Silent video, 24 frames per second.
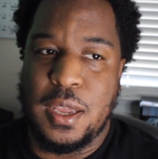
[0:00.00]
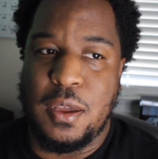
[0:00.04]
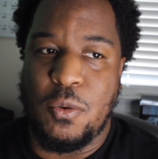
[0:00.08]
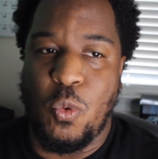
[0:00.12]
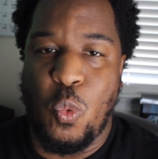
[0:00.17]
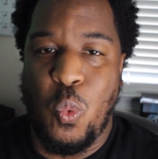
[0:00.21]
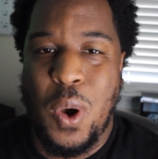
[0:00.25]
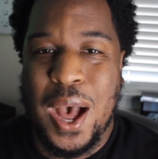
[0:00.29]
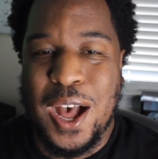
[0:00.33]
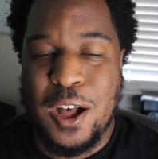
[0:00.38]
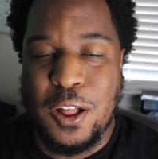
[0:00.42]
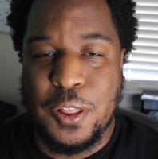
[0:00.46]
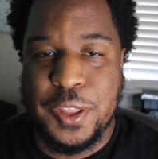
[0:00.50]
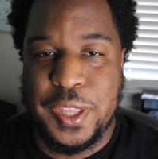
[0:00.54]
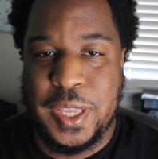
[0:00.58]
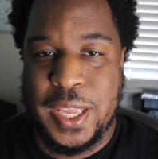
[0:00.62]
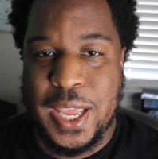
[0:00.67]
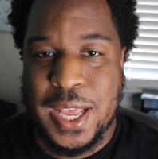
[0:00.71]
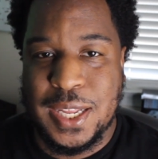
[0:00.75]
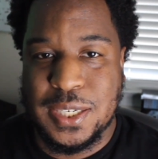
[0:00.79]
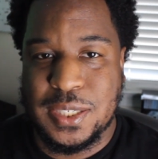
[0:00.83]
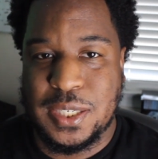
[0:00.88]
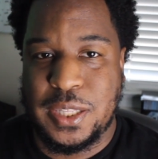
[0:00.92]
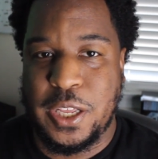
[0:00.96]
while,
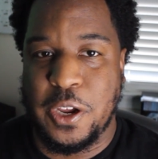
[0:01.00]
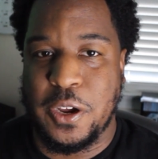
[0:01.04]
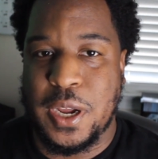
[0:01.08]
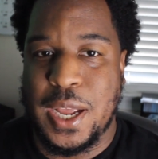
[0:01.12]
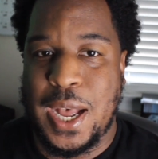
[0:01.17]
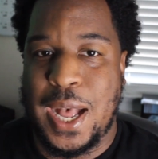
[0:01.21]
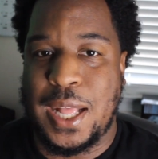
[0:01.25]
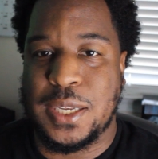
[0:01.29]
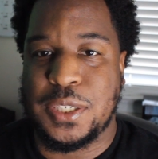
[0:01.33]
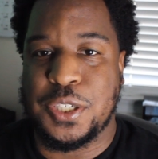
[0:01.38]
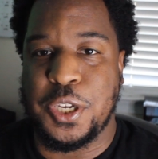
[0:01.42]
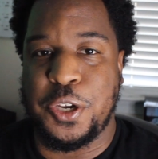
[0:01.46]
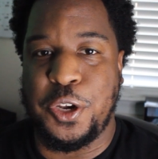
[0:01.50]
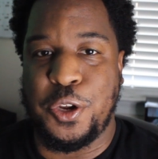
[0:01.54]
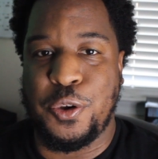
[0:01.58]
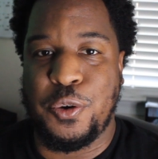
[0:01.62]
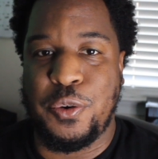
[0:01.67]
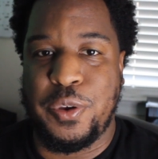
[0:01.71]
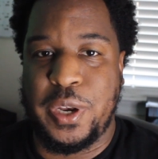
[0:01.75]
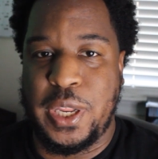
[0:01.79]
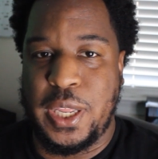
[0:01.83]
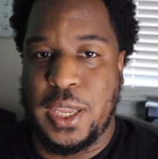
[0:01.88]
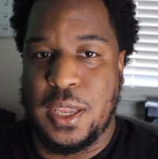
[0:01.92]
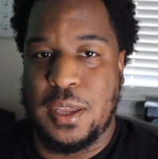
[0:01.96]
yes, their
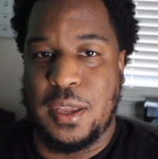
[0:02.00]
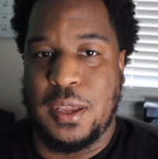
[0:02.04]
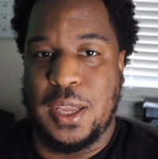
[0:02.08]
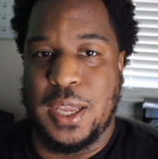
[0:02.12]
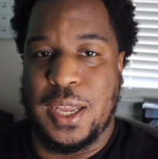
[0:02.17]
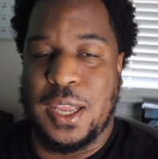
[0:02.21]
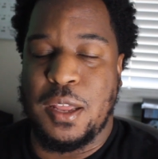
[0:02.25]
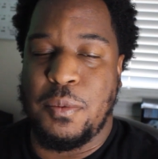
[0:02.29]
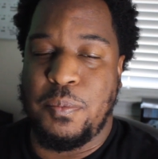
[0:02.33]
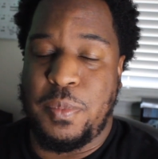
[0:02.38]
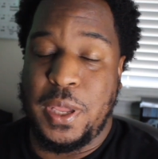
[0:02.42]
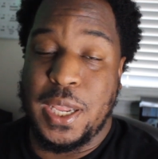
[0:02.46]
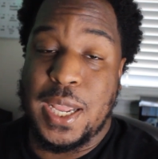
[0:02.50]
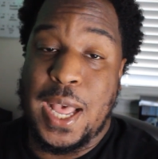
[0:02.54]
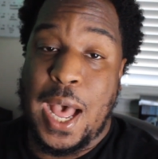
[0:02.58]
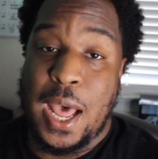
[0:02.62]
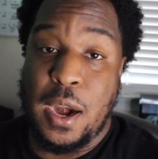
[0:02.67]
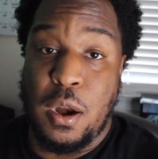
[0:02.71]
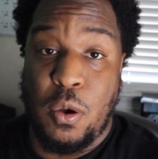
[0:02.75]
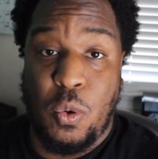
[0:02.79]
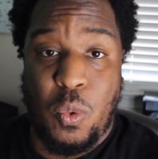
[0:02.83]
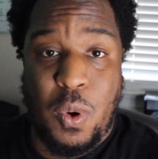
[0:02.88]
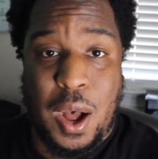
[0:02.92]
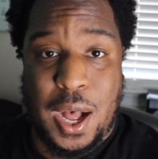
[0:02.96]
continuity can be
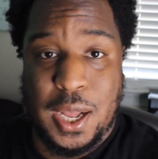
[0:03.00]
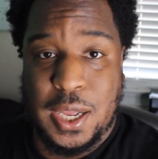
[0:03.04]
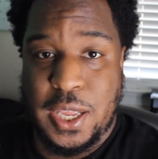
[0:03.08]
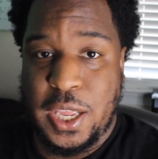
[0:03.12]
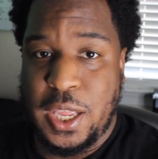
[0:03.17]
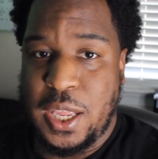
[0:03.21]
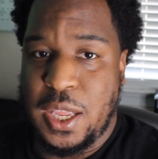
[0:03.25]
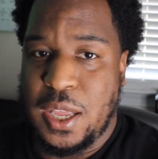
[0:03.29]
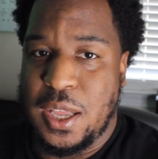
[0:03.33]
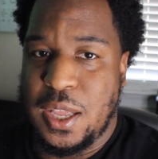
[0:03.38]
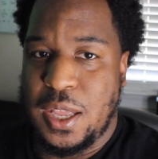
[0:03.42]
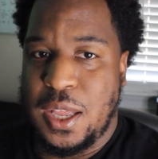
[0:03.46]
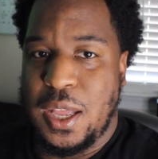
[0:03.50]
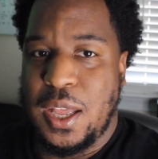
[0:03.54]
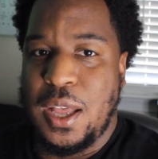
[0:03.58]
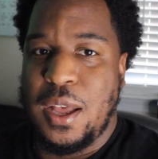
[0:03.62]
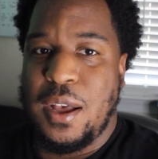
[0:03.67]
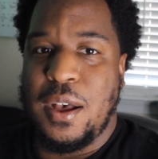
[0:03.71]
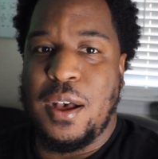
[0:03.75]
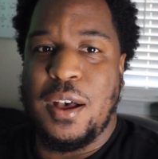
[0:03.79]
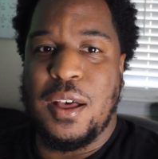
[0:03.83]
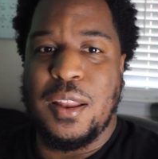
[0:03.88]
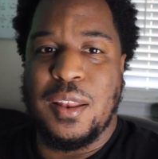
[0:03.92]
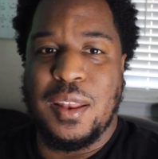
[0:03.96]
kind of wonky,
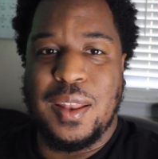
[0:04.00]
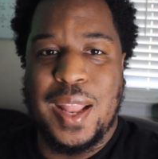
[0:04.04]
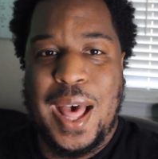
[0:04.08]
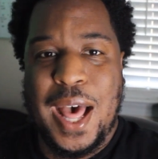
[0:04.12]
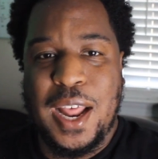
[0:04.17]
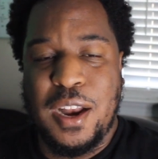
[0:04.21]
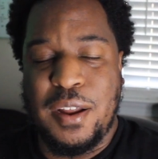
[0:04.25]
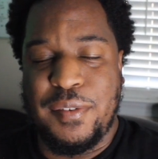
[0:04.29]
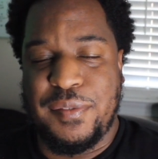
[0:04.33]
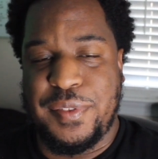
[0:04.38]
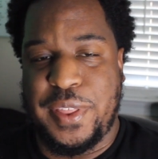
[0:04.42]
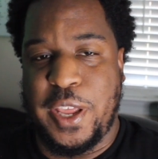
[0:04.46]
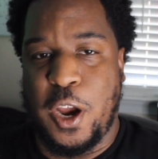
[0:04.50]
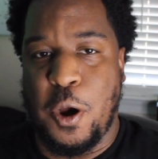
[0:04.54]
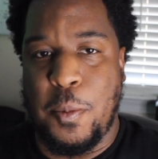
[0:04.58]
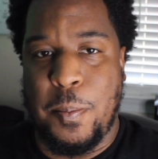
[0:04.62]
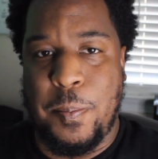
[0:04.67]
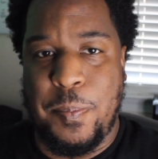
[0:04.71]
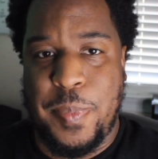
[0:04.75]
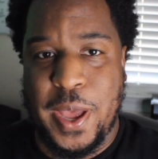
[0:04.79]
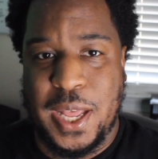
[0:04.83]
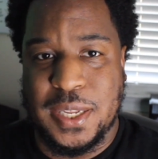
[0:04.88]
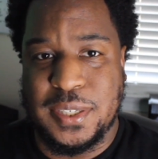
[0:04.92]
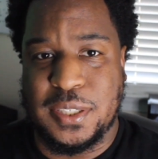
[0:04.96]
a lot of their
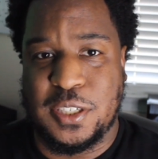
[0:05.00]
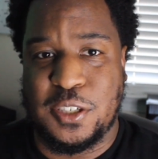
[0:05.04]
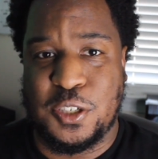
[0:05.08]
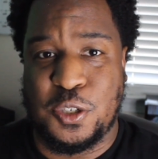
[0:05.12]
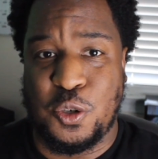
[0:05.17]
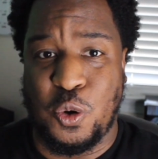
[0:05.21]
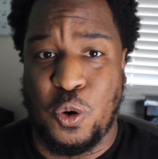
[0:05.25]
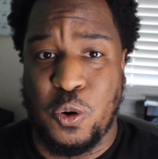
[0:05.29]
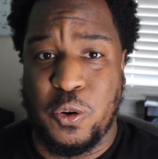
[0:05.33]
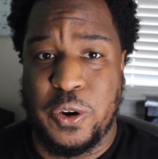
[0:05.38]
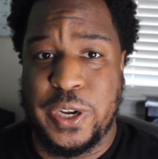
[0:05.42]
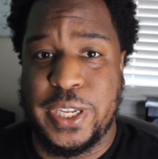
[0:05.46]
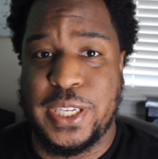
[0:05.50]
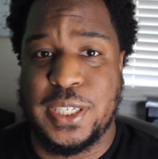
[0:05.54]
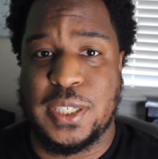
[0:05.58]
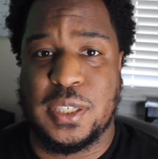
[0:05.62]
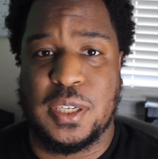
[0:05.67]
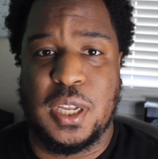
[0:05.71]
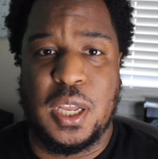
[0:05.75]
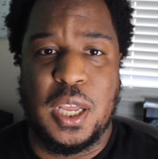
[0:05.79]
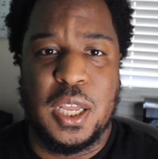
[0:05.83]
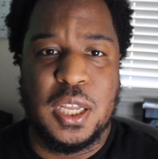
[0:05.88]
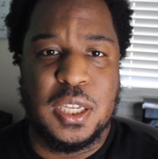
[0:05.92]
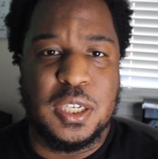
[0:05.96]
best
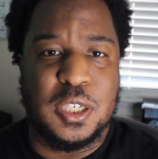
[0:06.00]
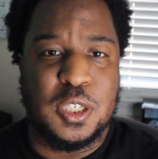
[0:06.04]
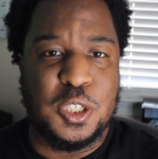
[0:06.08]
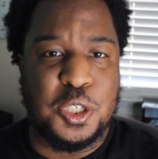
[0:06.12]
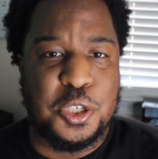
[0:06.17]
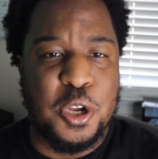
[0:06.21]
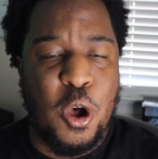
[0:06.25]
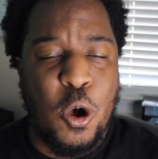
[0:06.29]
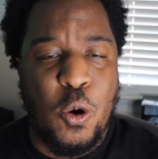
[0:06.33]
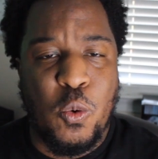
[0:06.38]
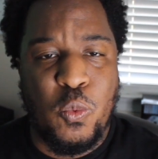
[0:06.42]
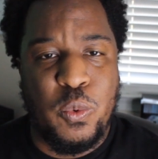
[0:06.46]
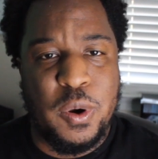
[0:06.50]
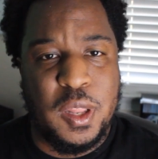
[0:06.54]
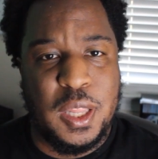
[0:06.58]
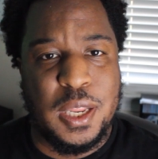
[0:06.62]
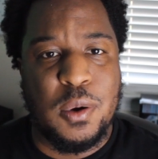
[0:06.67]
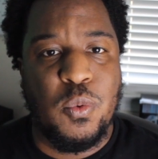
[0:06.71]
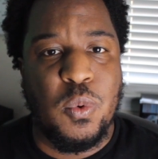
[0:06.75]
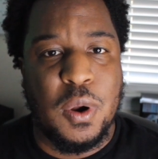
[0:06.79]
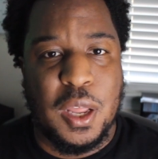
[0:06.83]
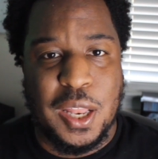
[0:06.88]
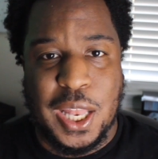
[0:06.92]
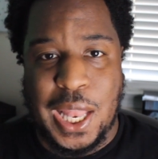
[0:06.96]
stories don't
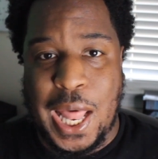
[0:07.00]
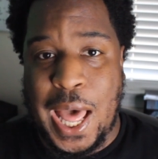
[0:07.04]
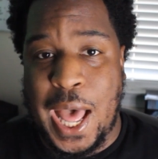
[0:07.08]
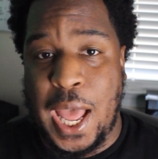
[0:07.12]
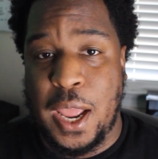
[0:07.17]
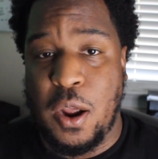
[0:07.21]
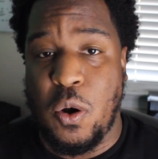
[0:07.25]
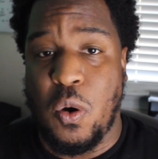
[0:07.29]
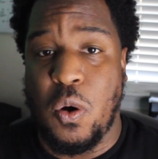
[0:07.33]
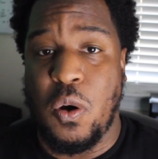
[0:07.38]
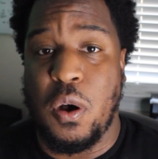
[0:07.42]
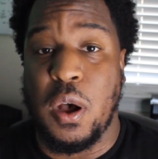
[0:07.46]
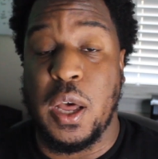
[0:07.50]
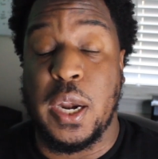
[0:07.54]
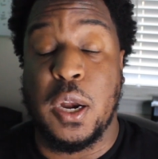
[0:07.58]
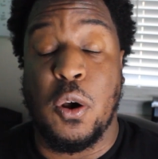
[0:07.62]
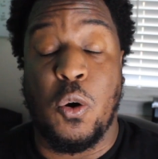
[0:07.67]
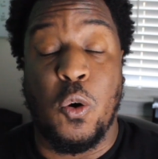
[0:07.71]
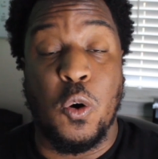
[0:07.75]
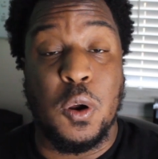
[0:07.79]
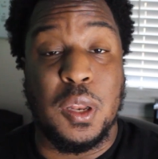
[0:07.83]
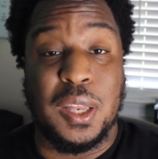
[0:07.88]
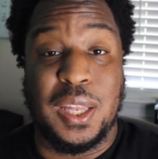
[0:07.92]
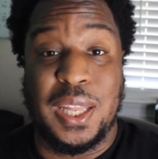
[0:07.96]
really rely on
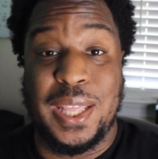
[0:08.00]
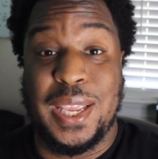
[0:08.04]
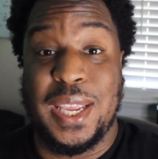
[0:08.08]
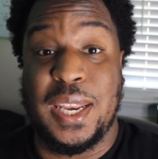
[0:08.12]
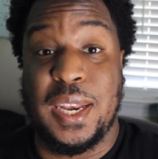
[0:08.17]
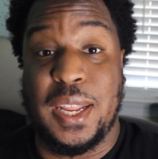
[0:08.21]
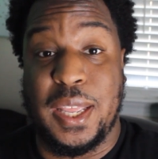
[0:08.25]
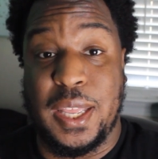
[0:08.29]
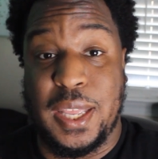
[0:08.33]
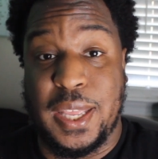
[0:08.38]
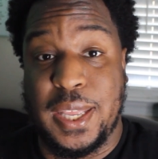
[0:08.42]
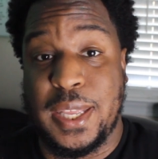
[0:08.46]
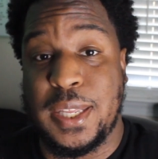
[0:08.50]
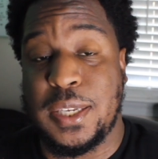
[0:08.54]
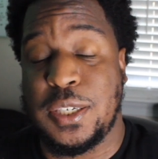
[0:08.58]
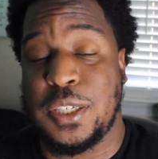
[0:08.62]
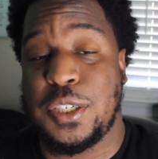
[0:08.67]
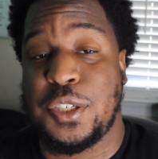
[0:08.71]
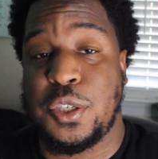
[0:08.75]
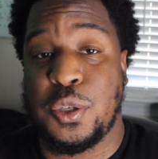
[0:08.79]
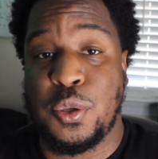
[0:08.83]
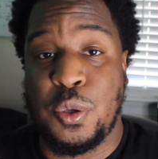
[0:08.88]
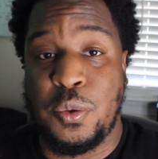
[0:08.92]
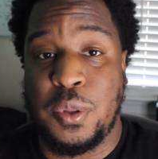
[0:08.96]
or lean
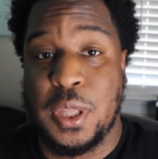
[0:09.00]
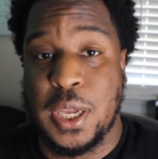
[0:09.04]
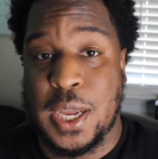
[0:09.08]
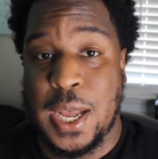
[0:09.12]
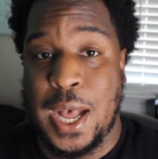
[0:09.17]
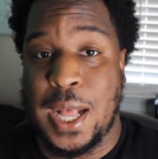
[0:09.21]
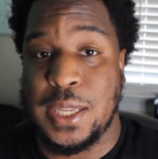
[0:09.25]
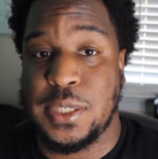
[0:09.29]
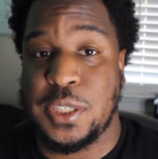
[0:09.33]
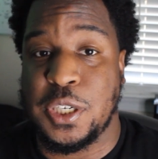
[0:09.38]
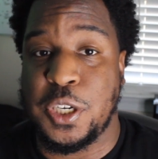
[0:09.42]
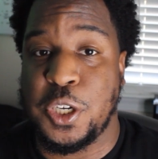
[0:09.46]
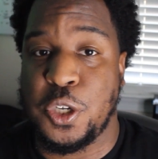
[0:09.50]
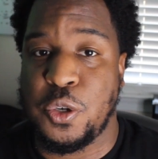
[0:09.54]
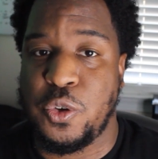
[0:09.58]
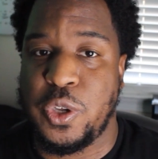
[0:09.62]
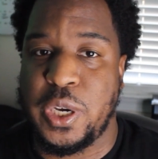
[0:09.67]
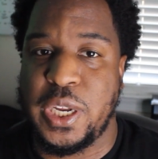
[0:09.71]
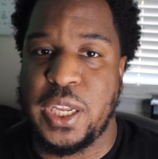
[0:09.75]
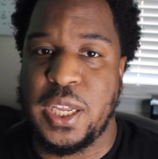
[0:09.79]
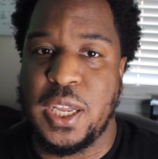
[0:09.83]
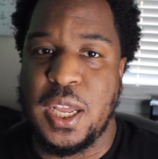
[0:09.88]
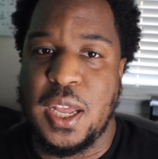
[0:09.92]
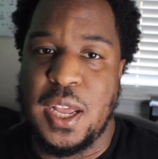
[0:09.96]
into the
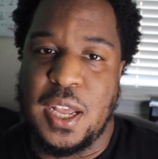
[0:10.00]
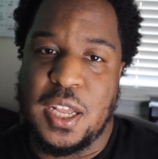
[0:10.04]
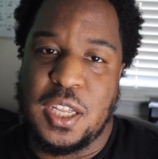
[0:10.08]
continuity.